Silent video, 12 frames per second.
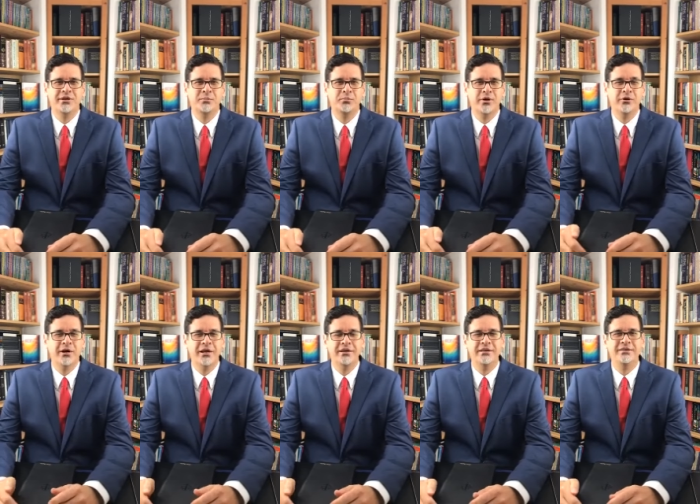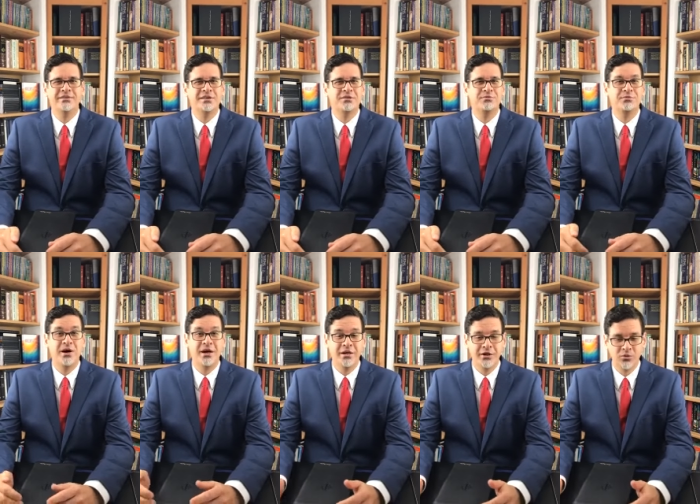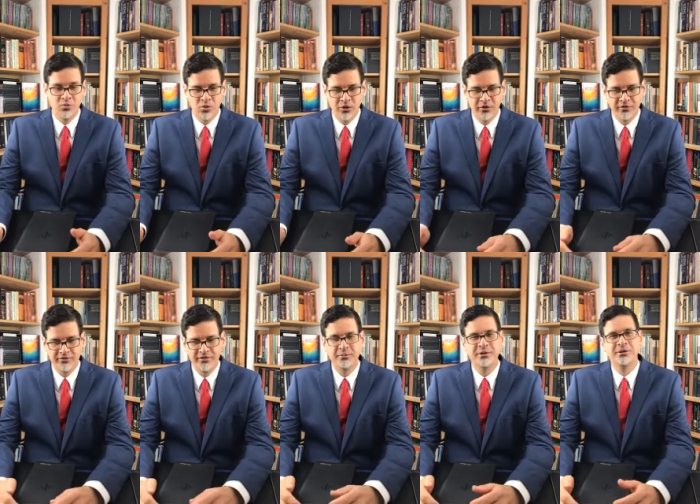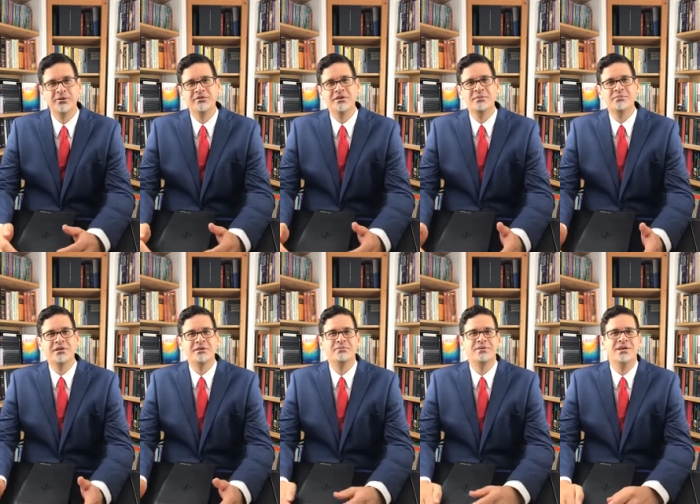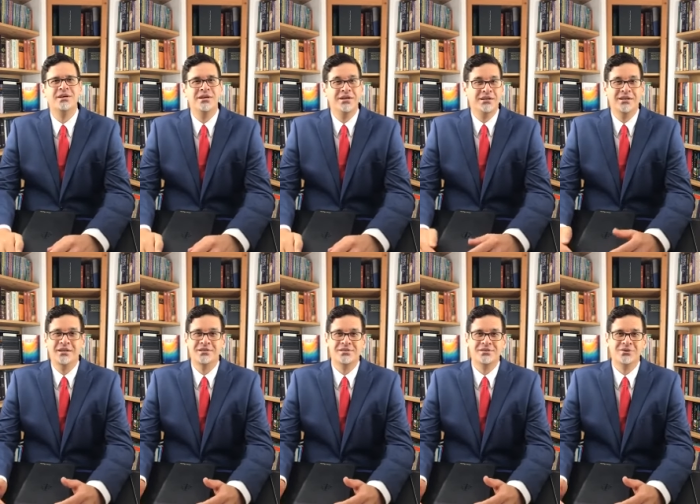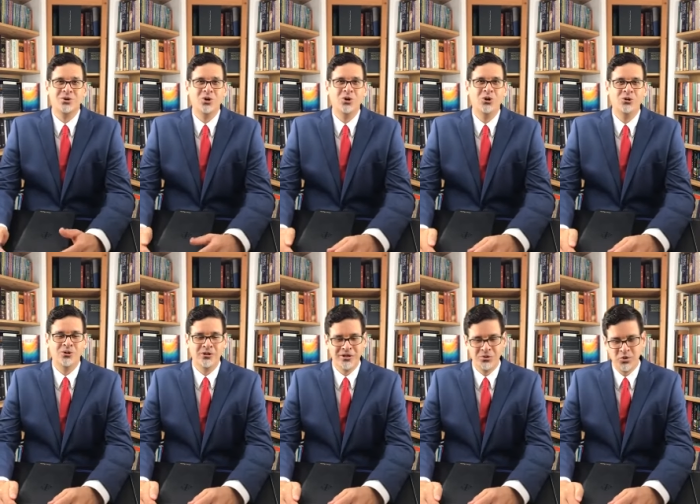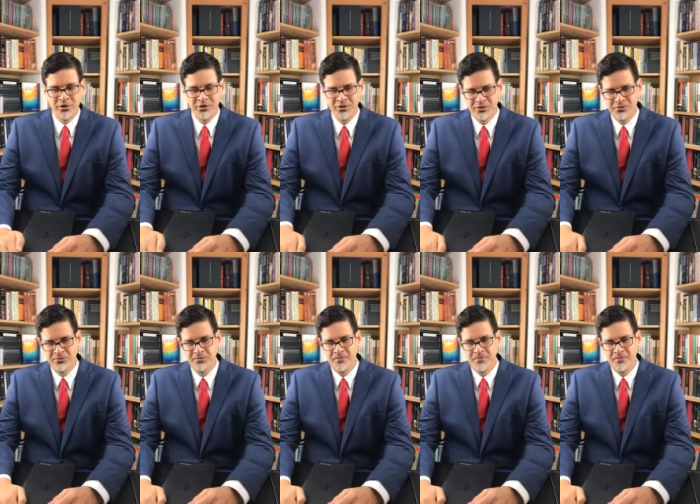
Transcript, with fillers: and parades and fireworks, even though sometimes that's all that we do.